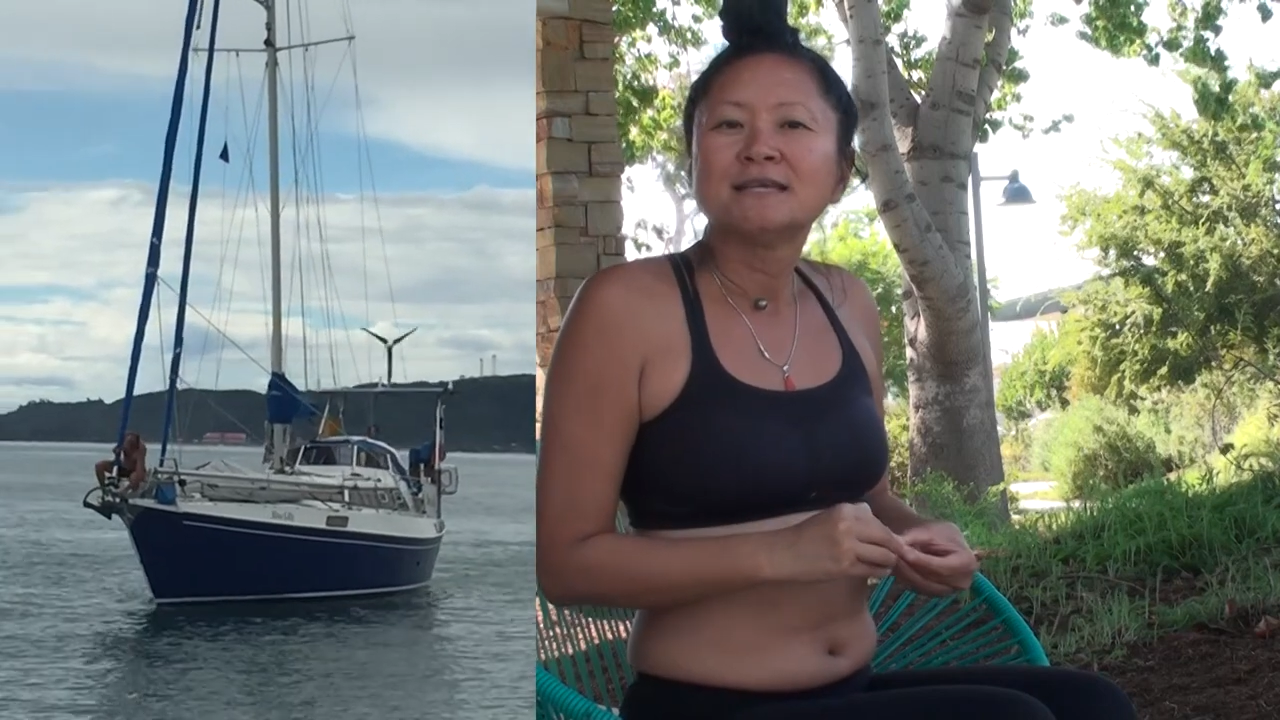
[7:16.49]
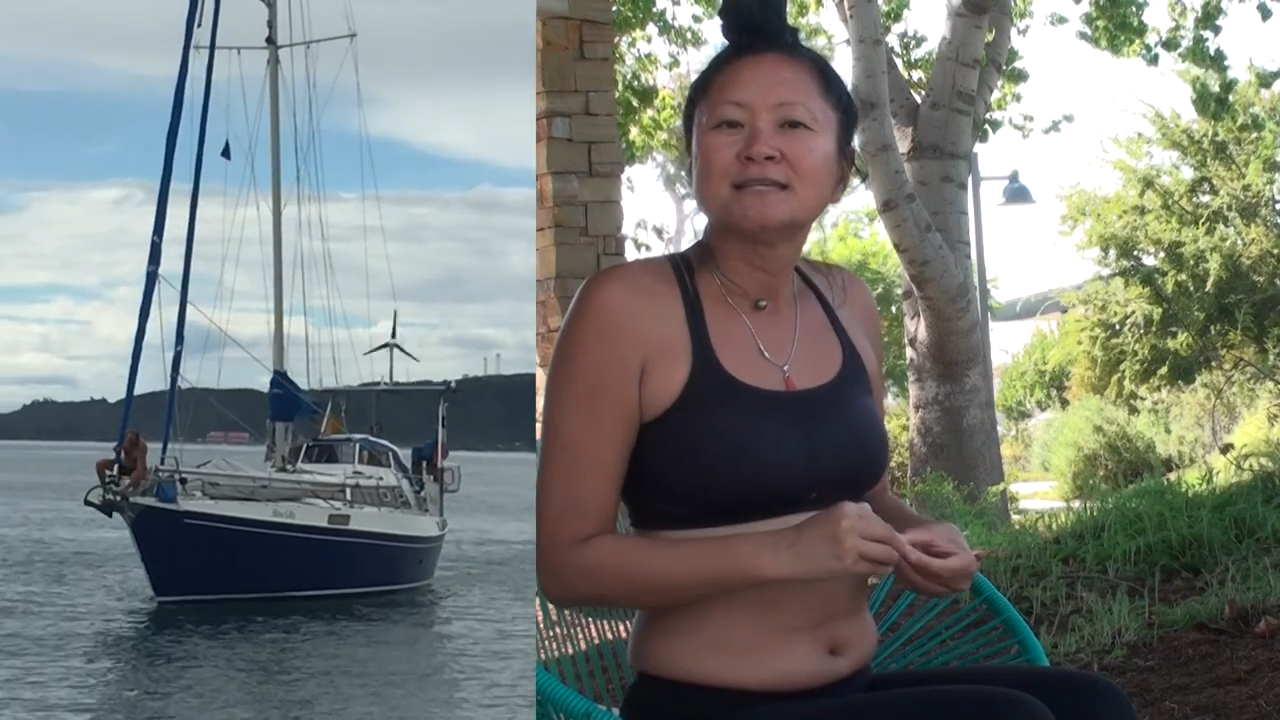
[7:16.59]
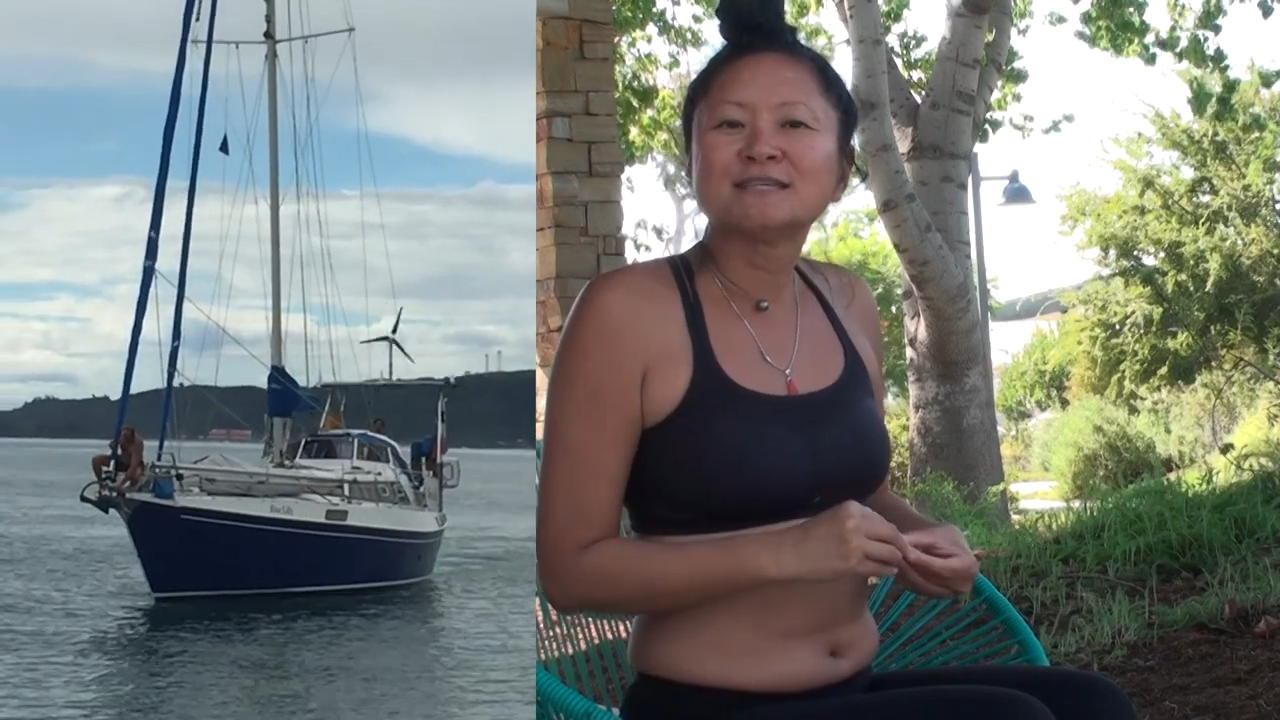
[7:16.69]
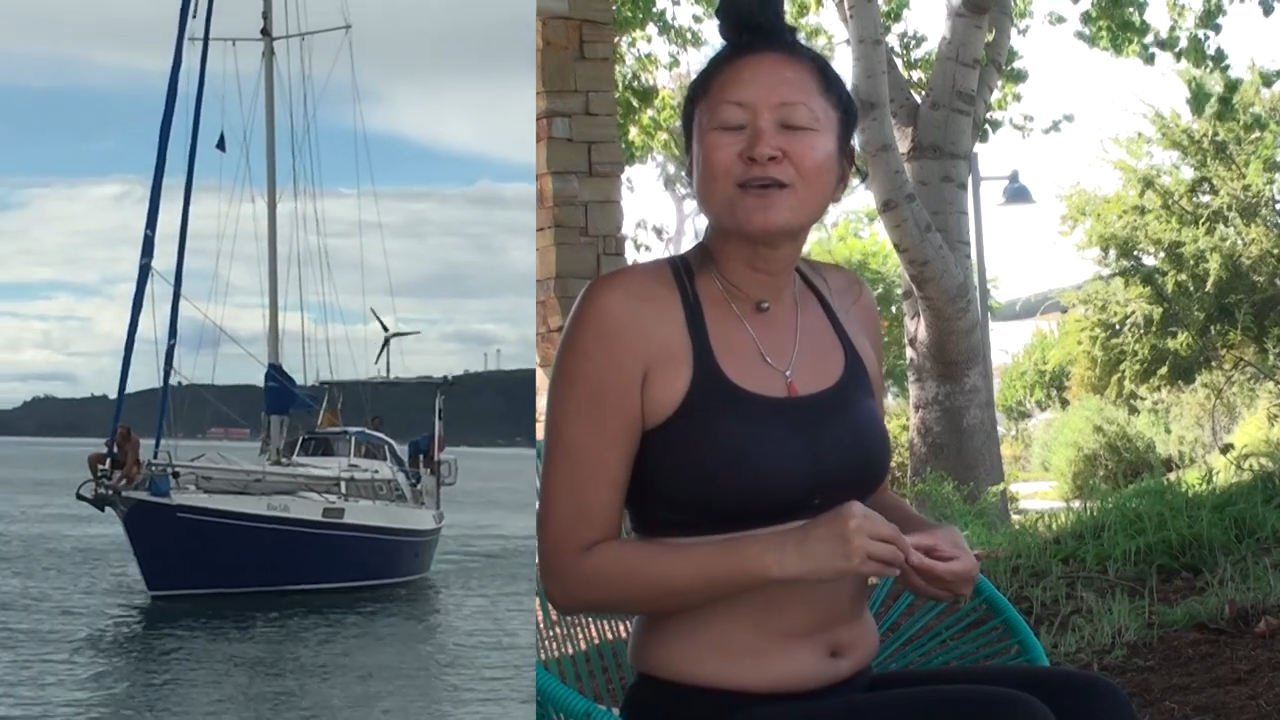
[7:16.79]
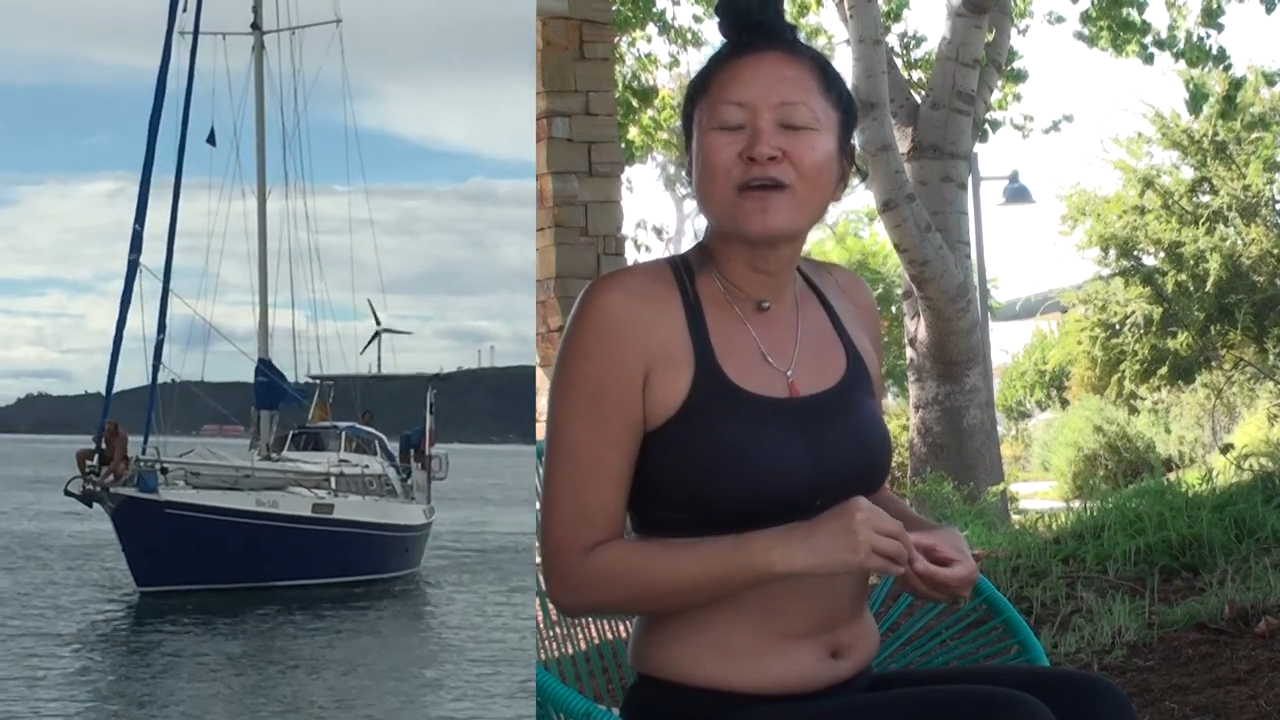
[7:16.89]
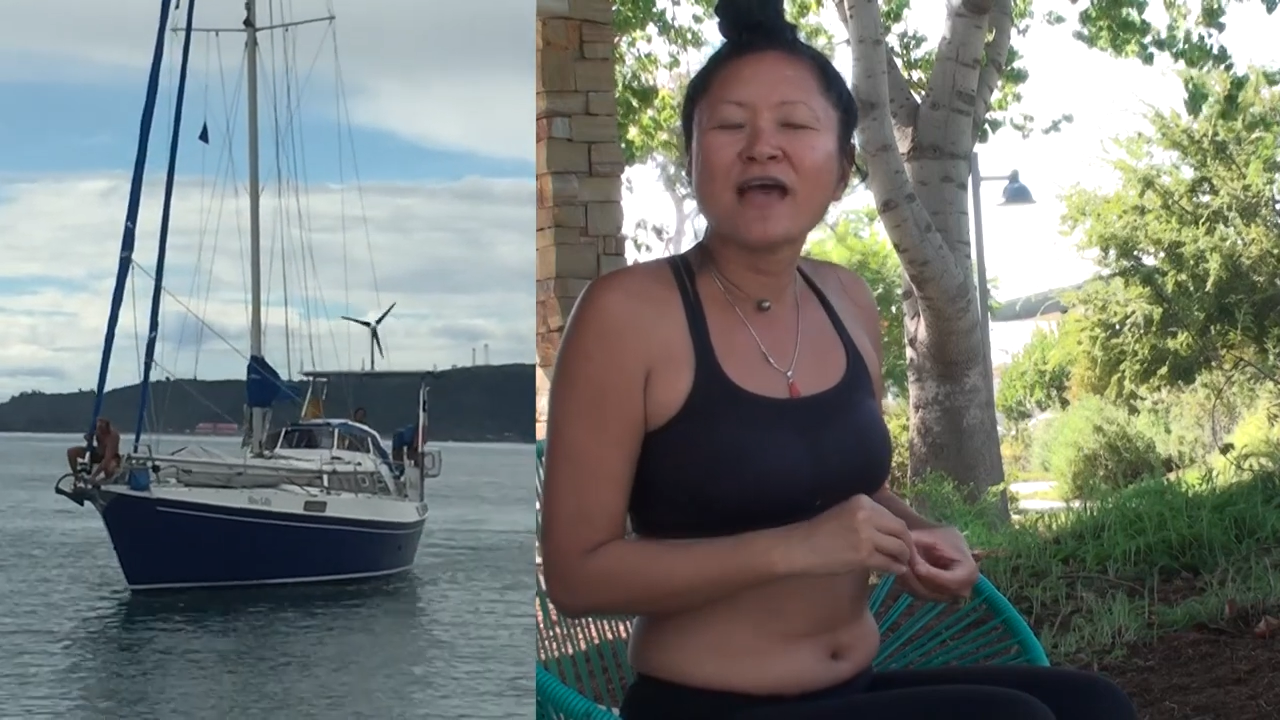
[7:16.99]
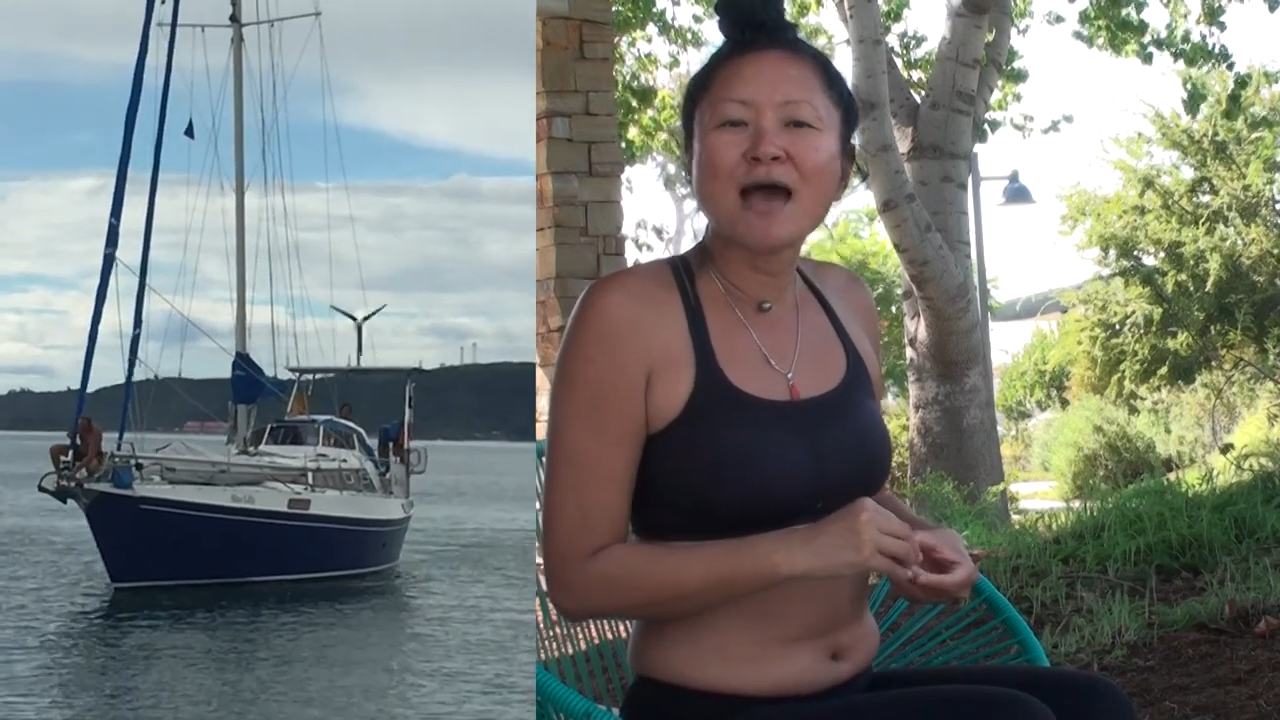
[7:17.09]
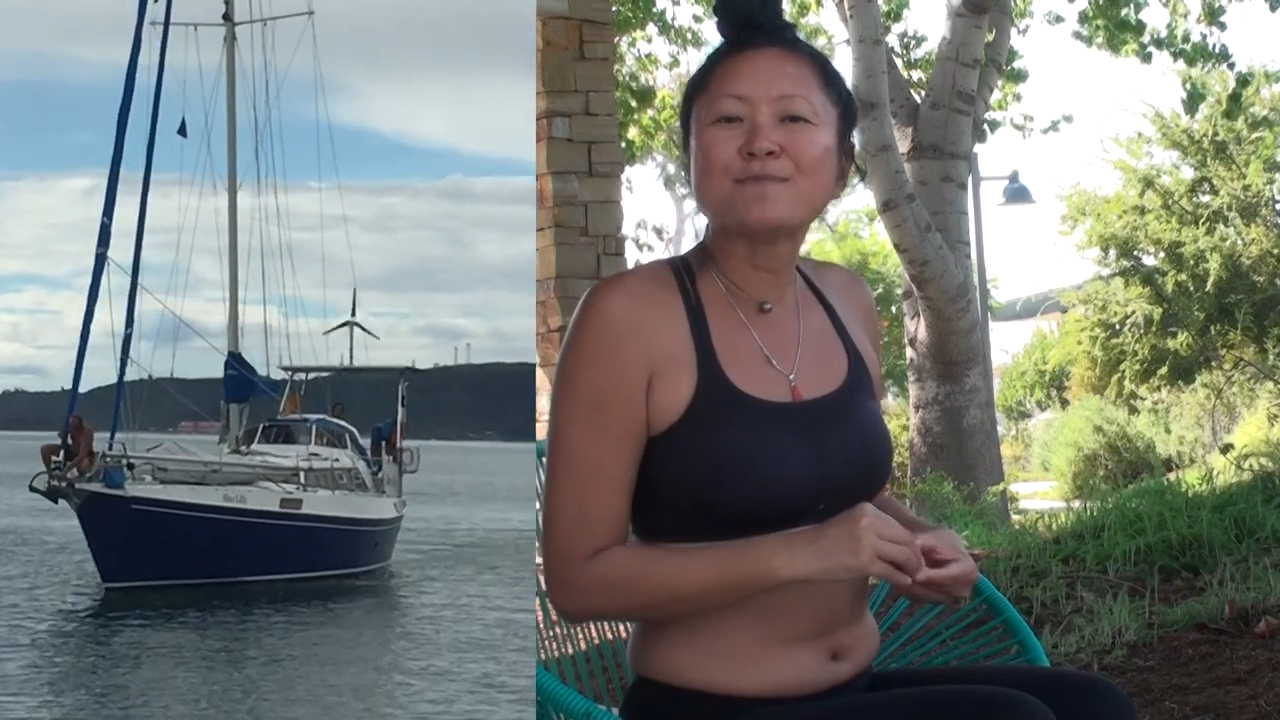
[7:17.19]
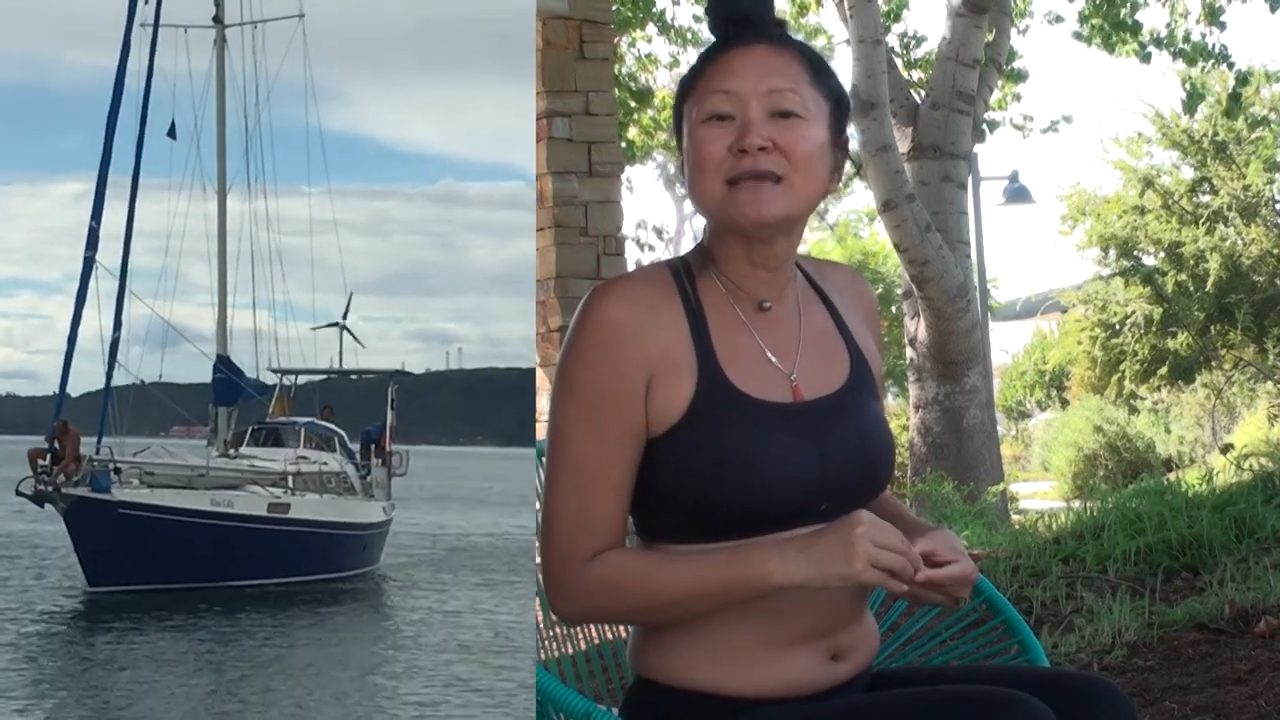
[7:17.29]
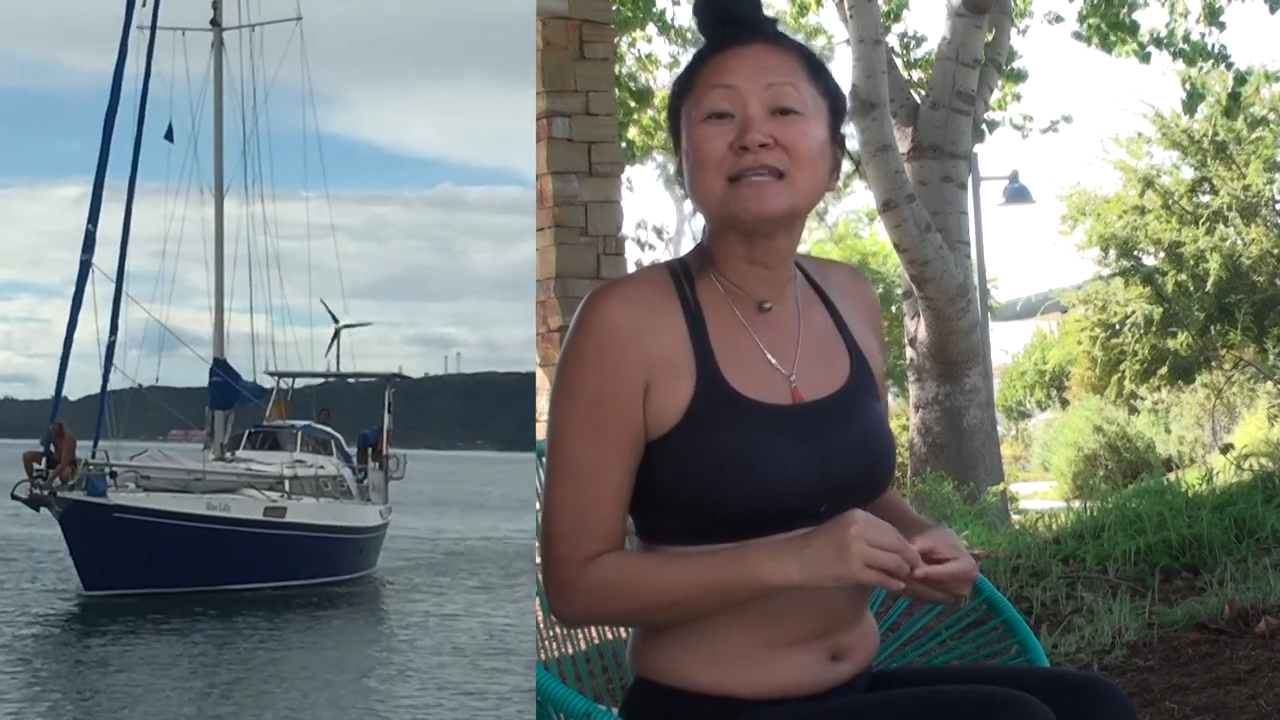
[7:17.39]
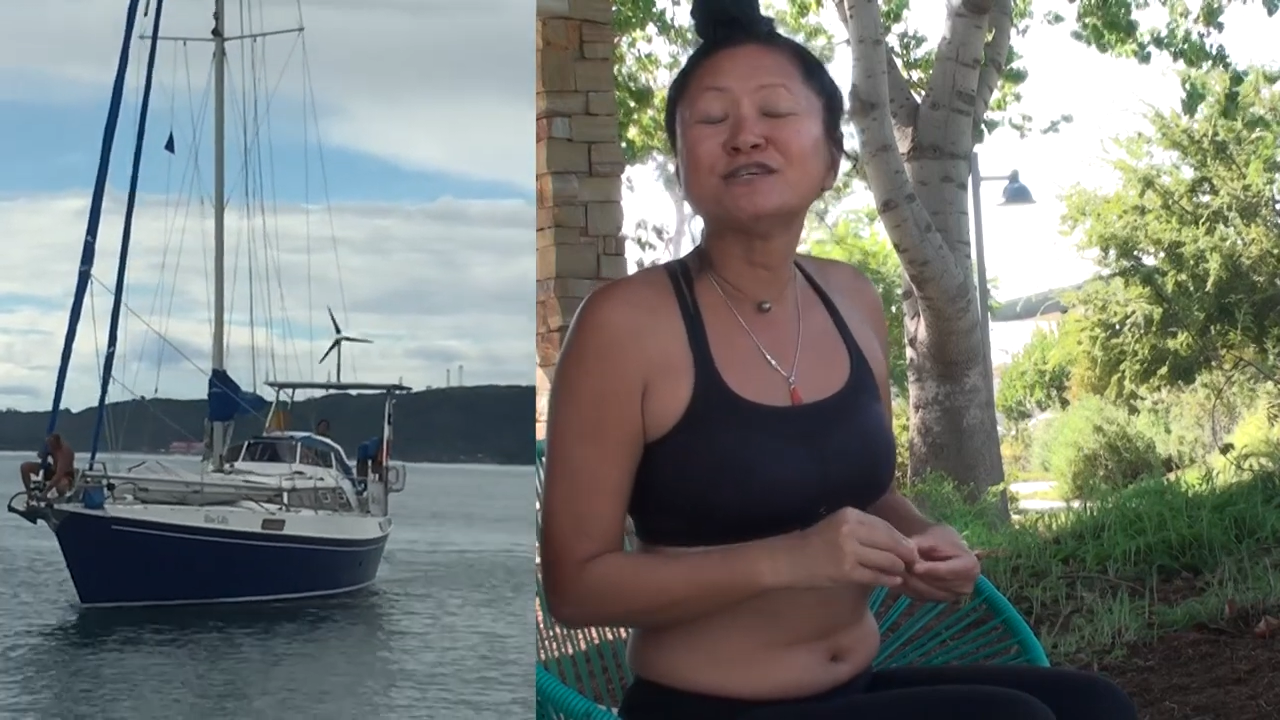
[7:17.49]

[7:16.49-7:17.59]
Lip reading: So we're happy